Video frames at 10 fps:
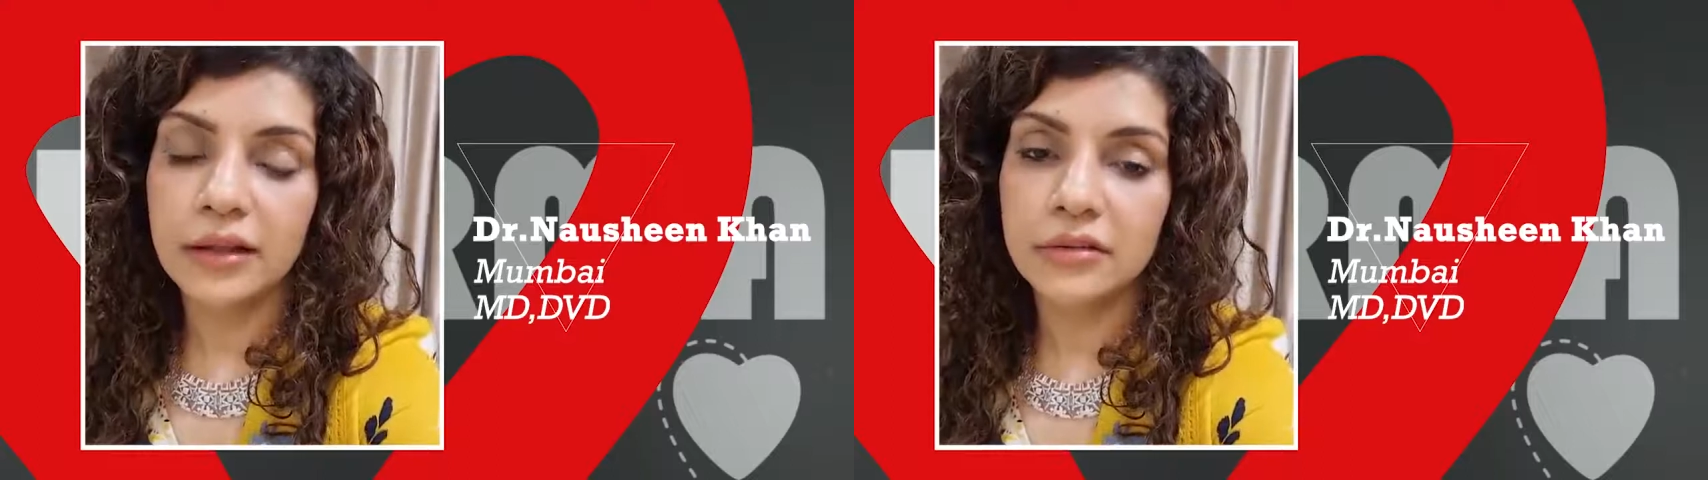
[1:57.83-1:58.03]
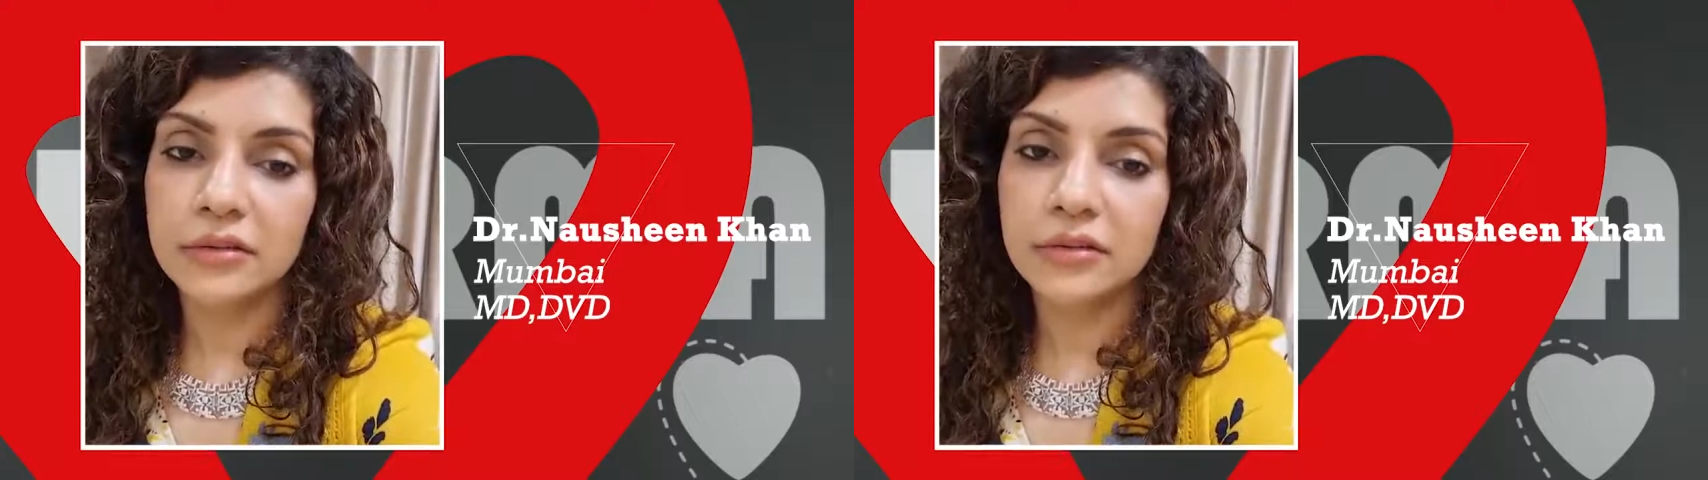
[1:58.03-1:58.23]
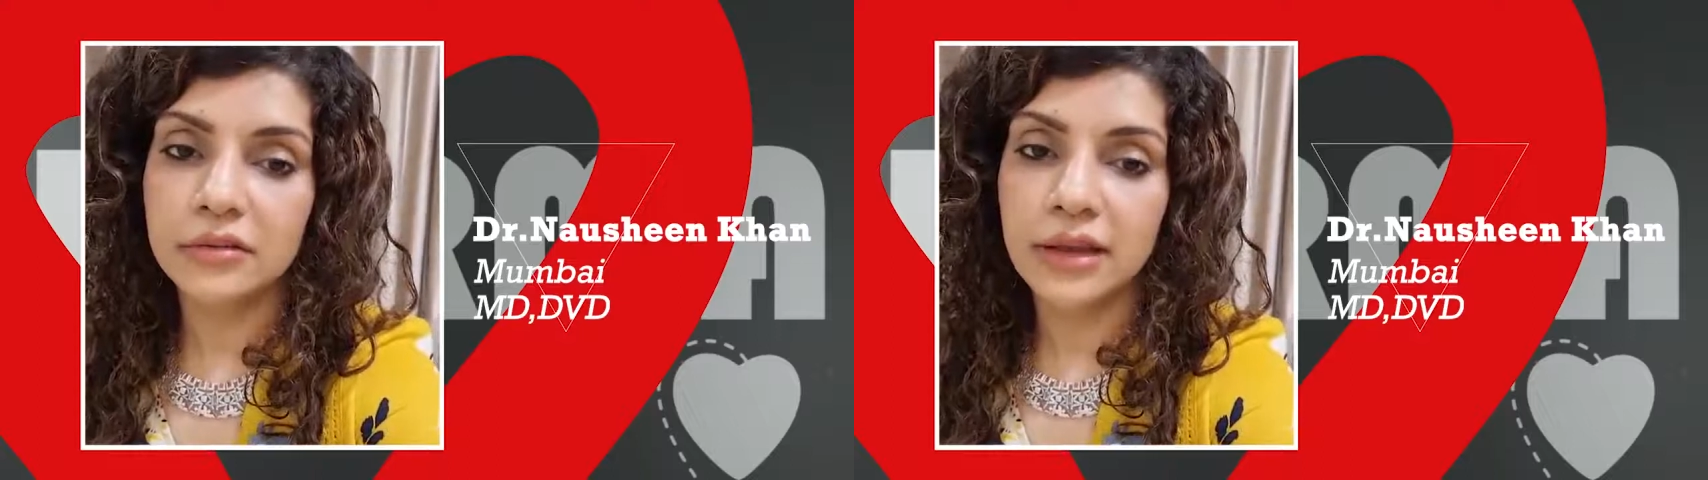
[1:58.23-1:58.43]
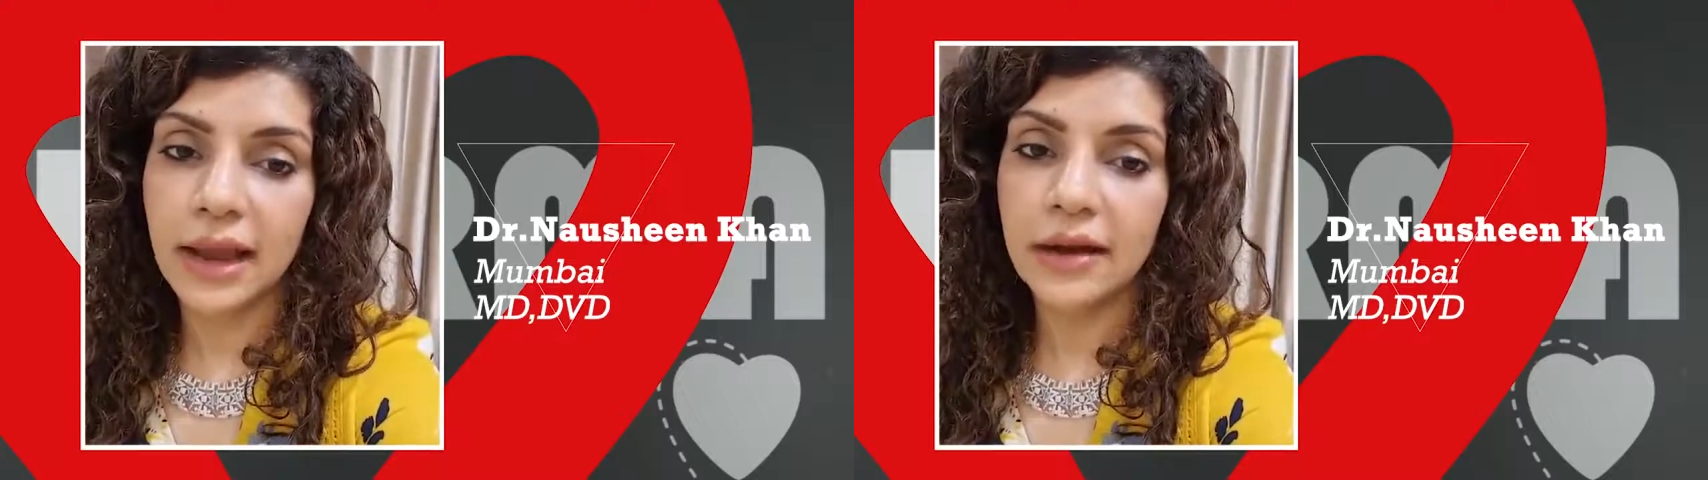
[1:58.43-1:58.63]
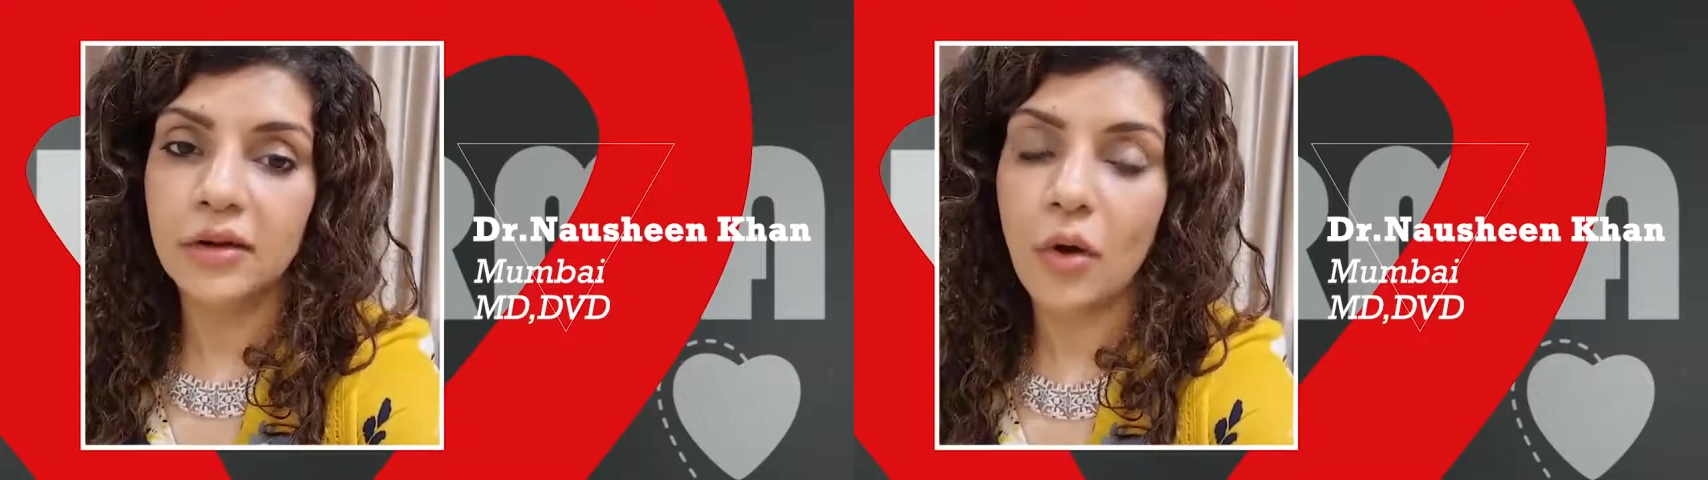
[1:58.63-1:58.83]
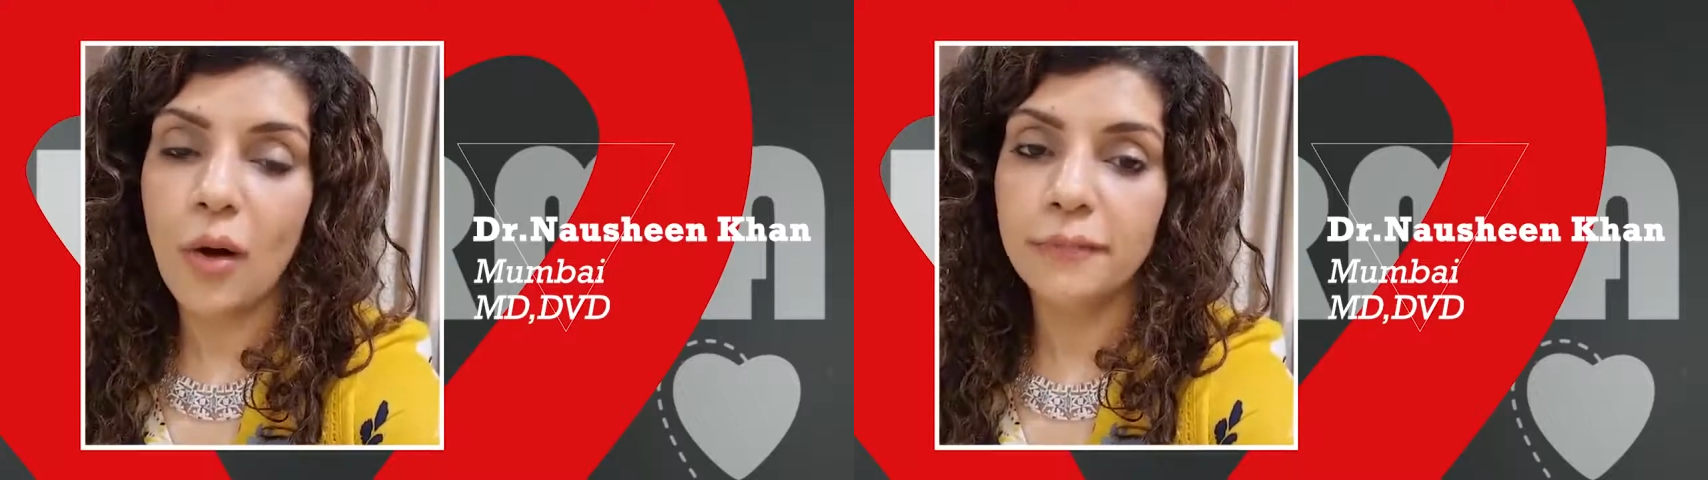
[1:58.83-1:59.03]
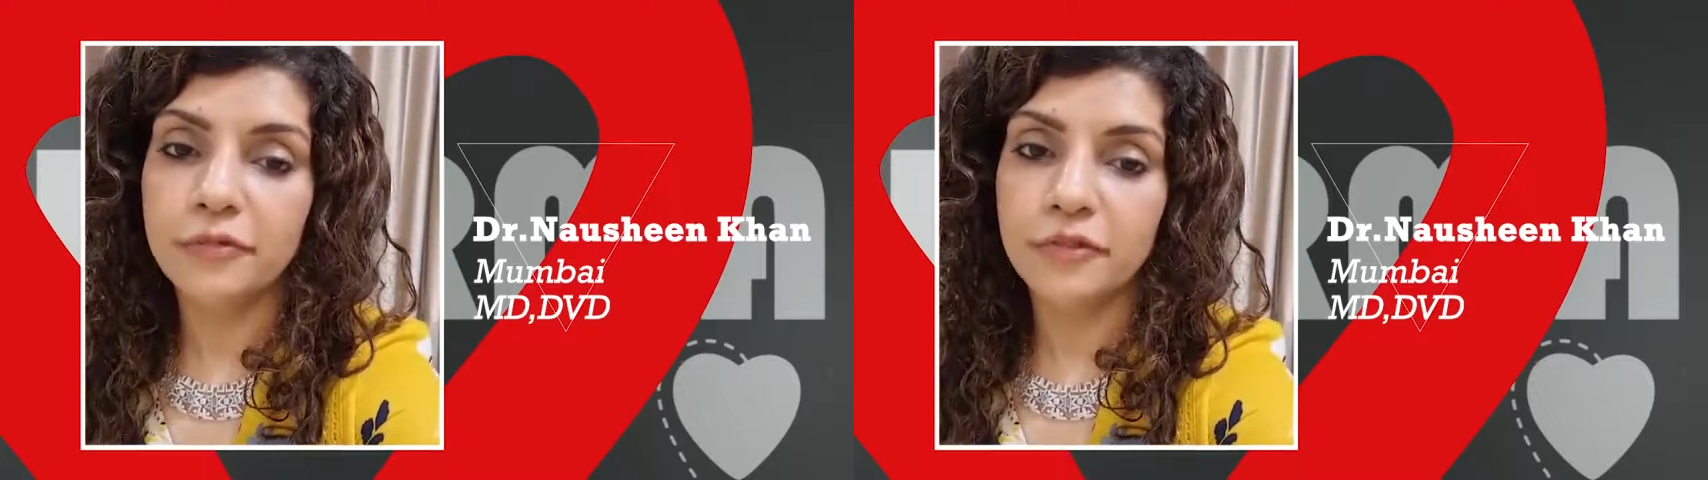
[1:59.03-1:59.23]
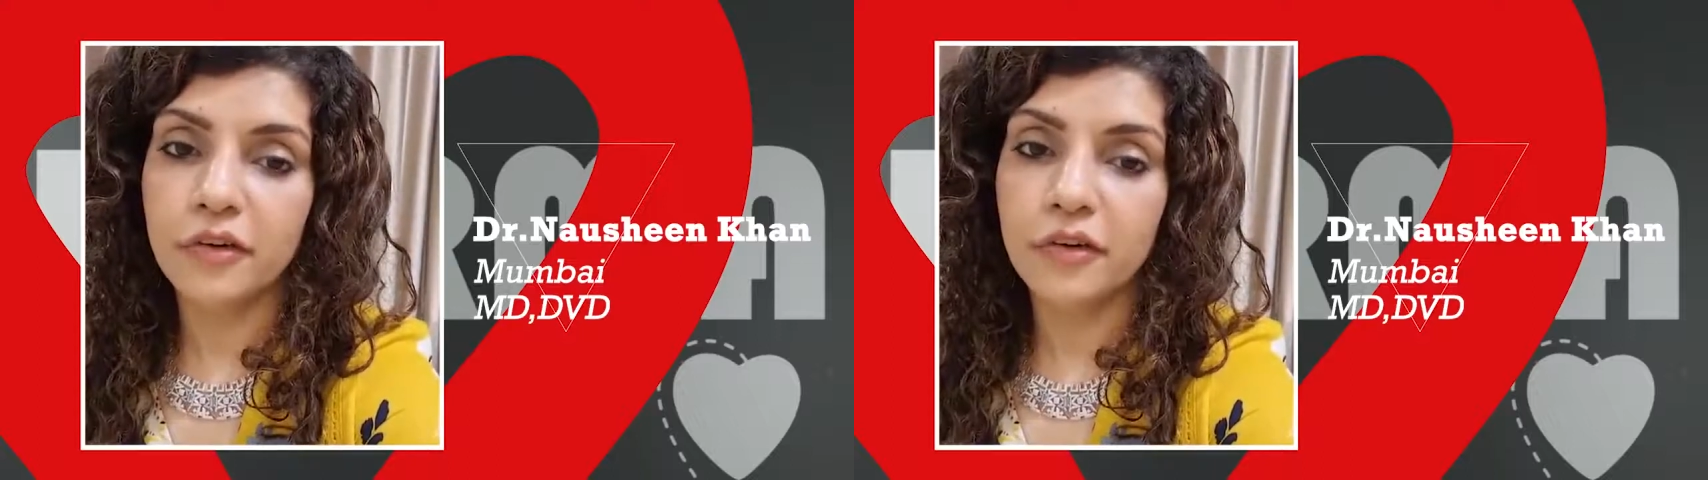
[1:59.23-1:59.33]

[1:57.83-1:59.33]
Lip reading: Instead, opt